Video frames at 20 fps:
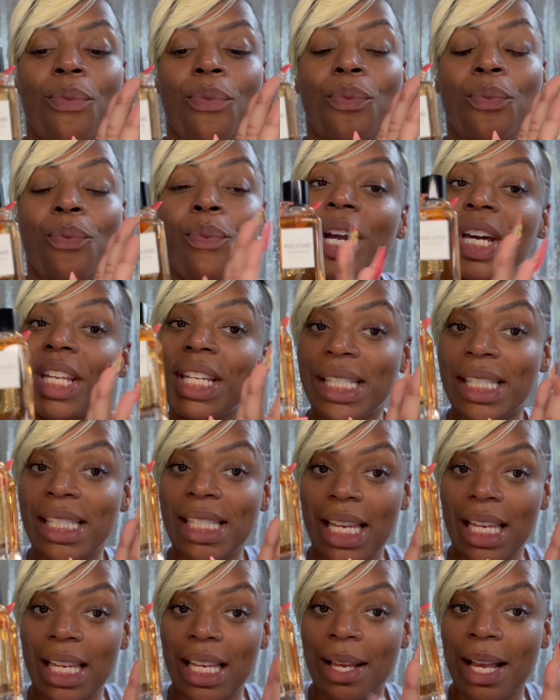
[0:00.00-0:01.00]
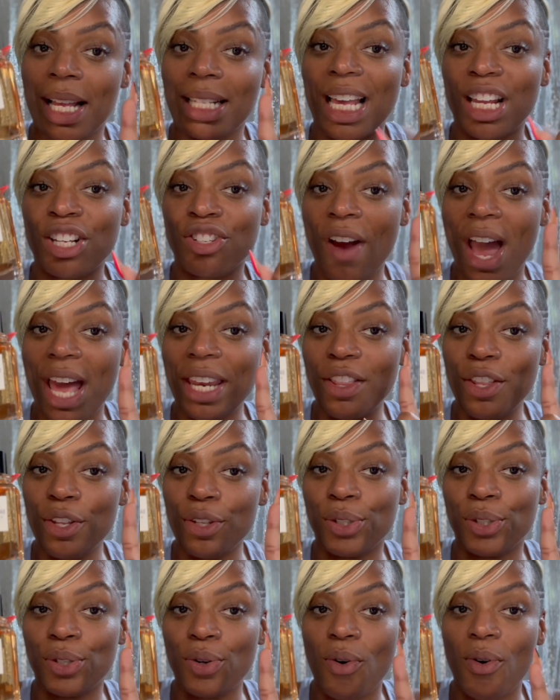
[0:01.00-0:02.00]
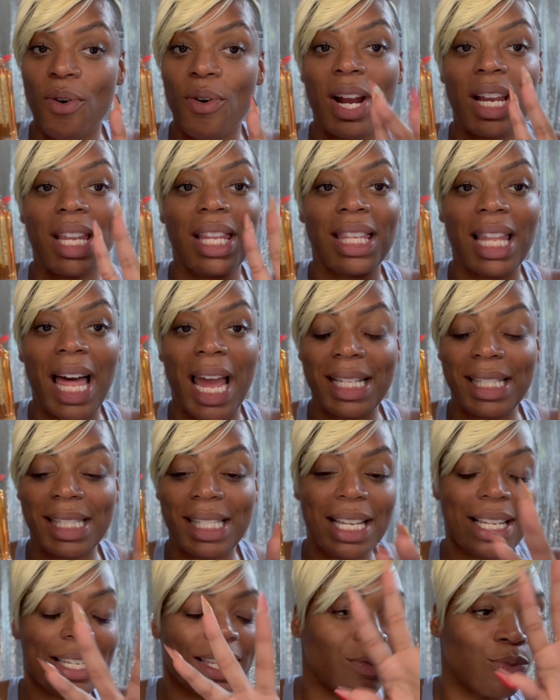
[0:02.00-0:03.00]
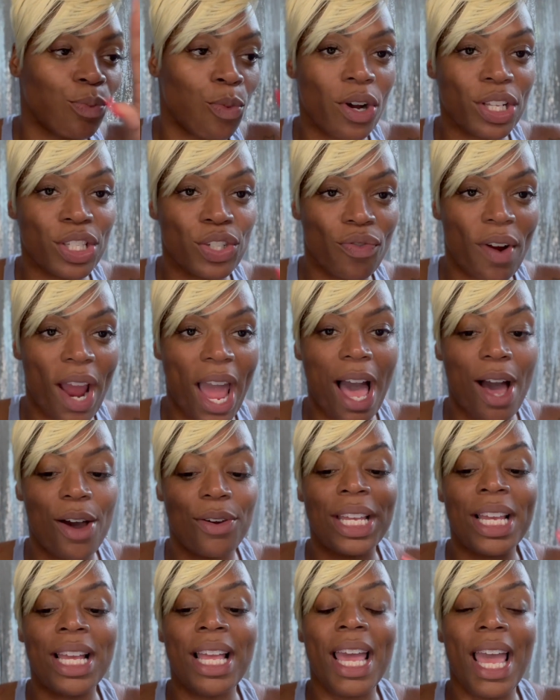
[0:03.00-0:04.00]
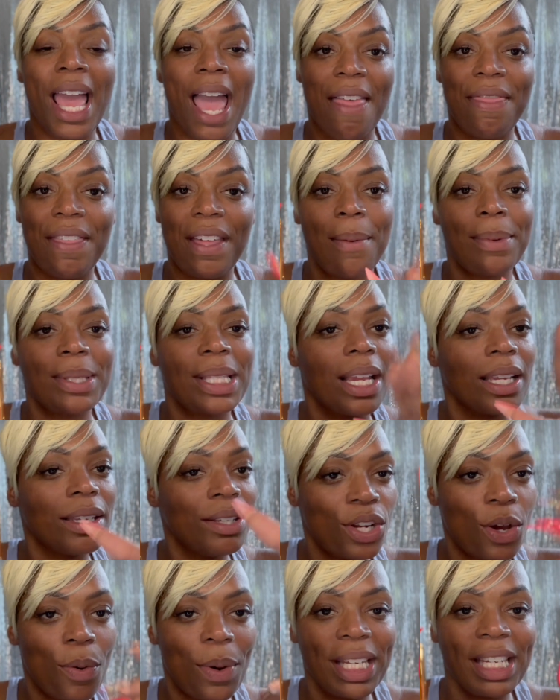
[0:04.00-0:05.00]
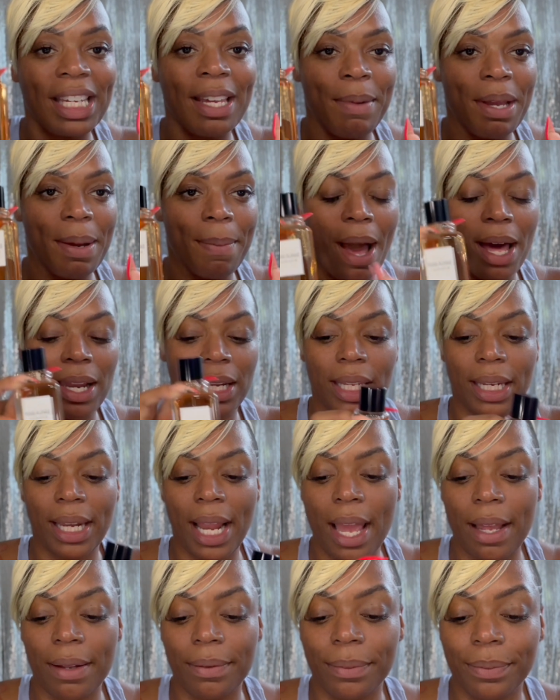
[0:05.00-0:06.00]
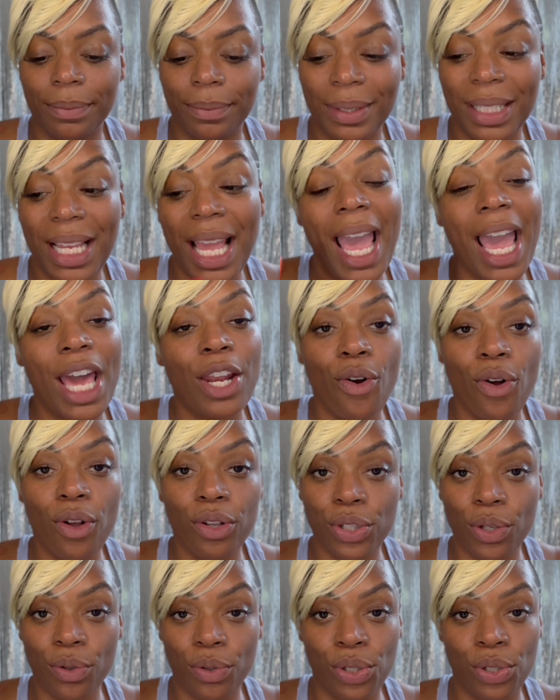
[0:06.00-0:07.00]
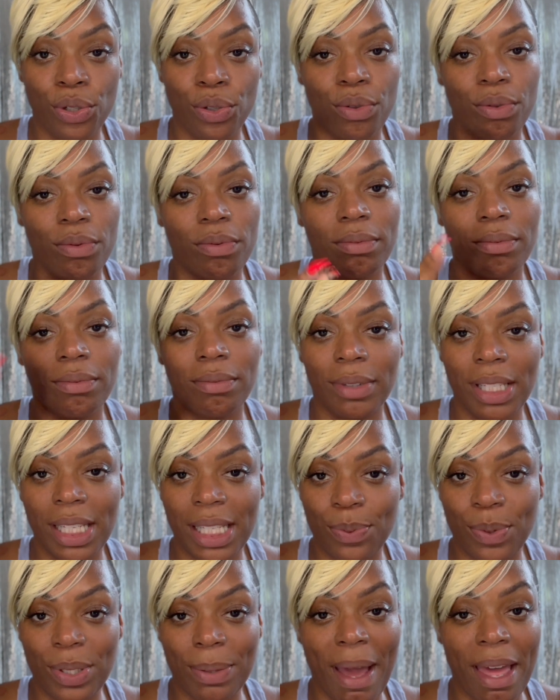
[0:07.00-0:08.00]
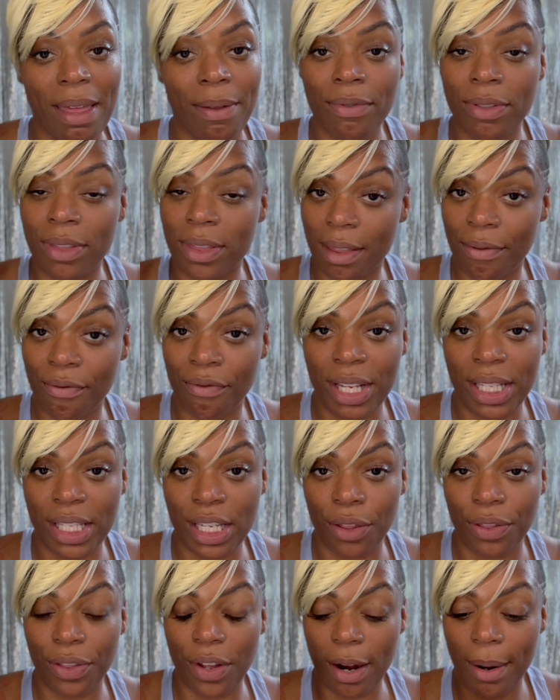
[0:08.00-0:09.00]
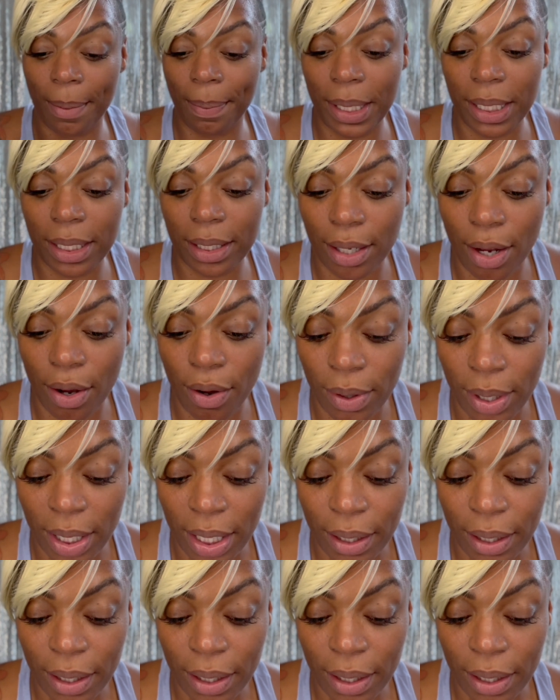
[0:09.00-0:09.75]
we're going to see, because I tried it in the store, liked it, walked around, and then I was like, you know what? Give me a bottle of that. And also, too, this was my retail therapy, so